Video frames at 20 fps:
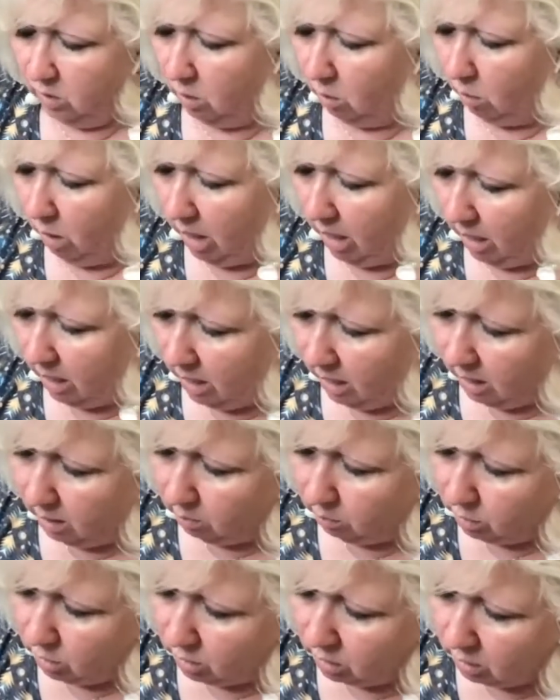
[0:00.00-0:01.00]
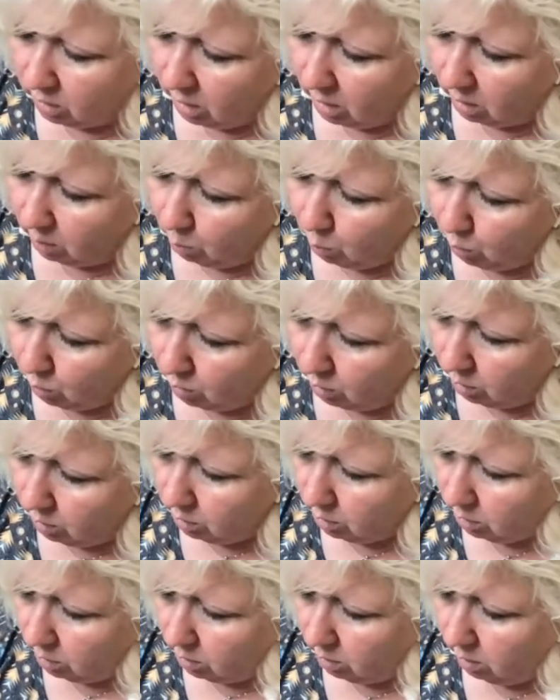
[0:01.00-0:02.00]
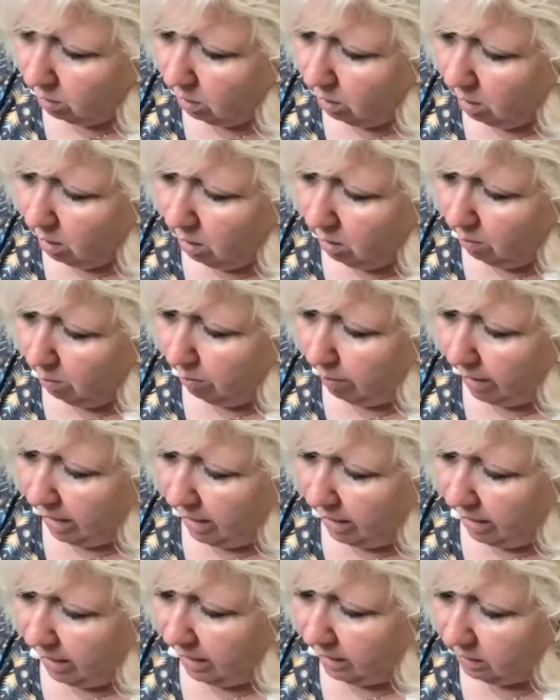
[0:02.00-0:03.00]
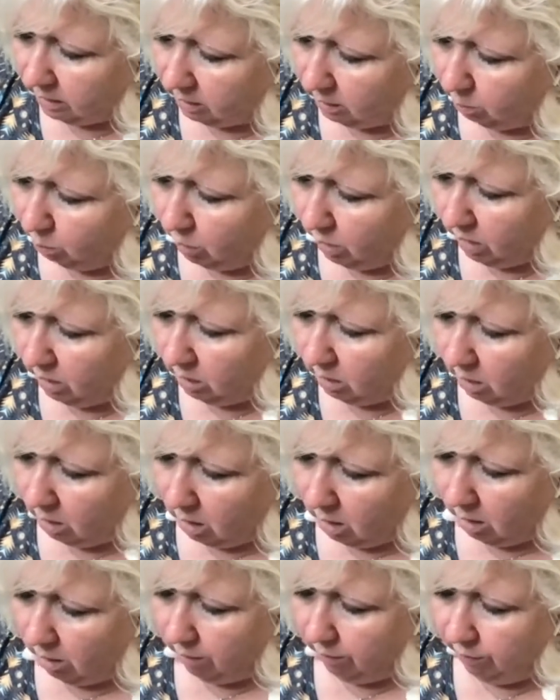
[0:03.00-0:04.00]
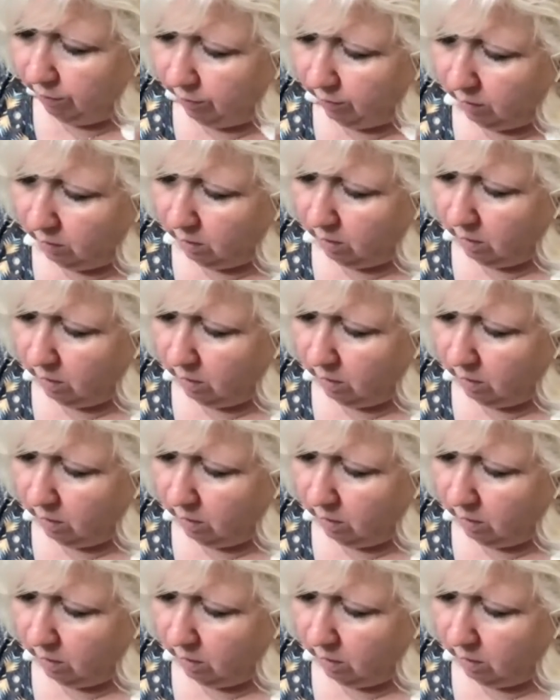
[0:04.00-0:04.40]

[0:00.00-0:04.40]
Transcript: So I am just going to put my last bit of